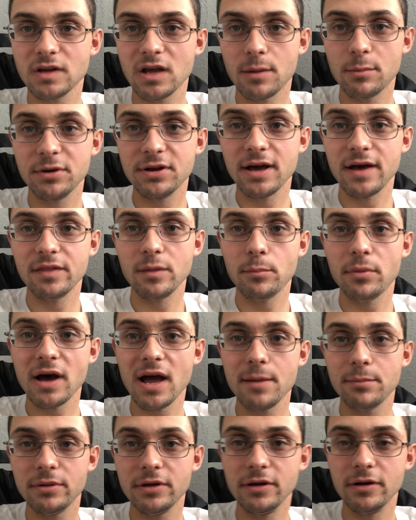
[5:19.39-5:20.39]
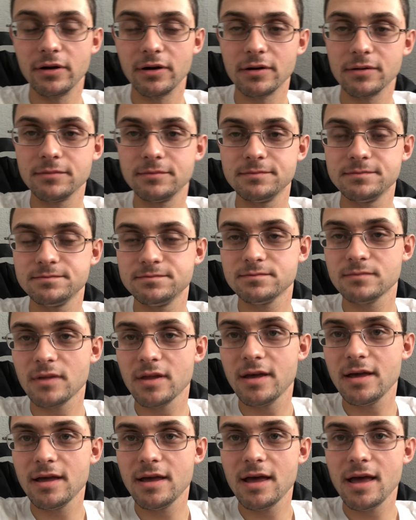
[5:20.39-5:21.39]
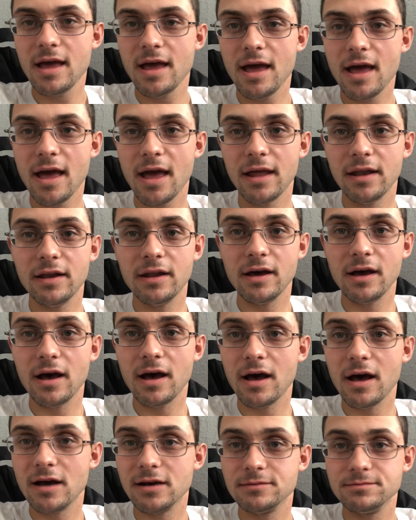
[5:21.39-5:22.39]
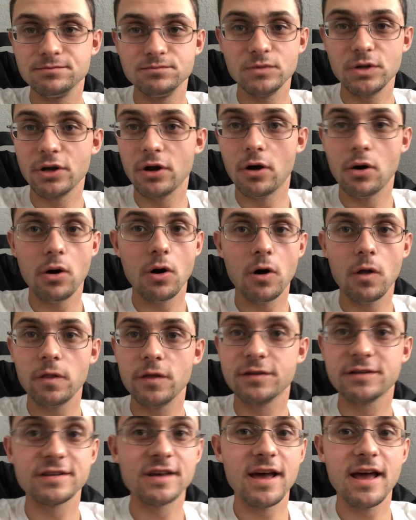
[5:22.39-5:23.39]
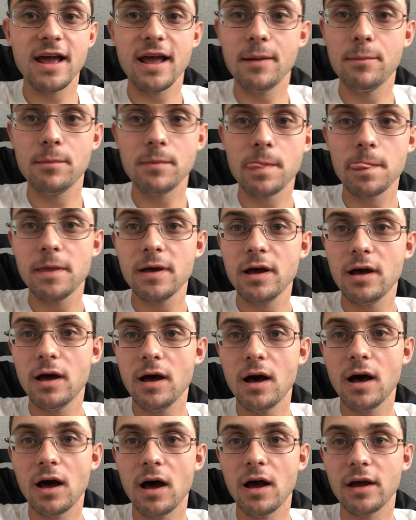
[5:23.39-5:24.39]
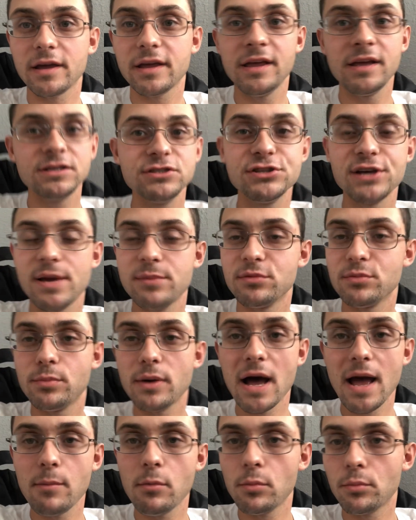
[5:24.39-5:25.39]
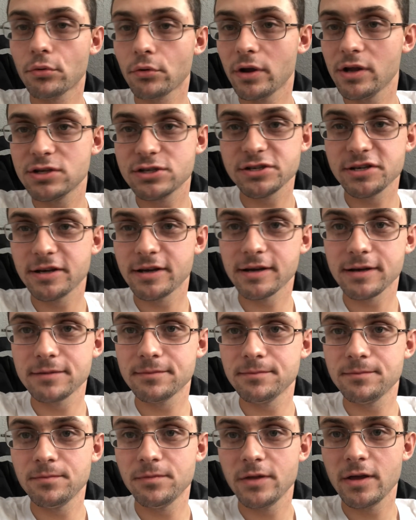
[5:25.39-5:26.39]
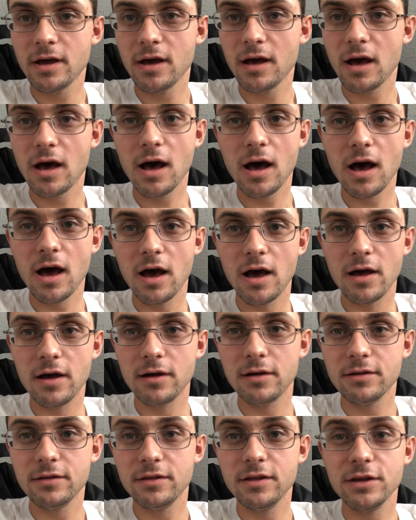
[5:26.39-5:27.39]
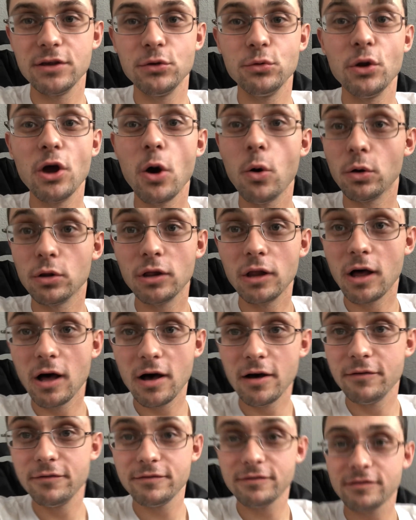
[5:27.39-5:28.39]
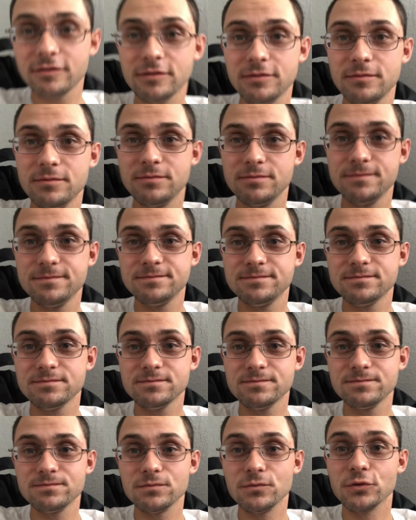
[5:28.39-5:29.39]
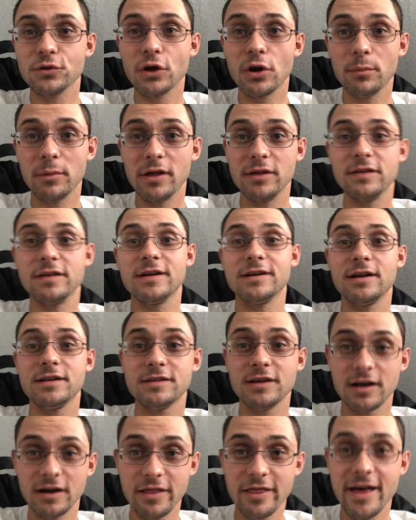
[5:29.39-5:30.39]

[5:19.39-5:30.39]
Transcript: coming down the pipe here. And, uh, you know, all the same uh, King James Bible preaching uh, that you know and love. There's going to be a ton